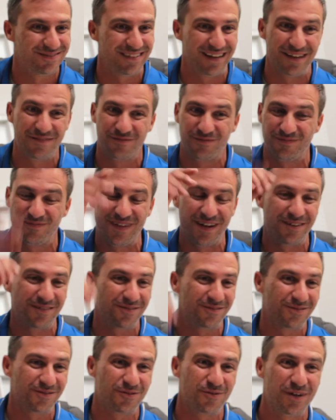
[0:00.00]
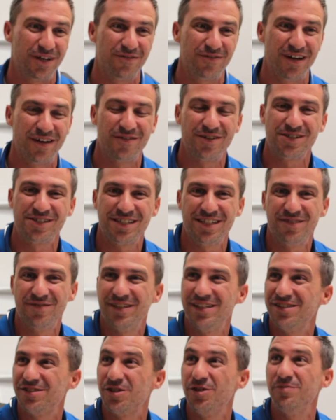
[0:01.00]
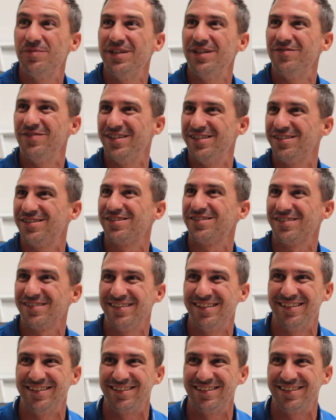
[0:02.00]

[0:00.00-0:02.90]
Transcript: I've found 25-inch TVs, two TVs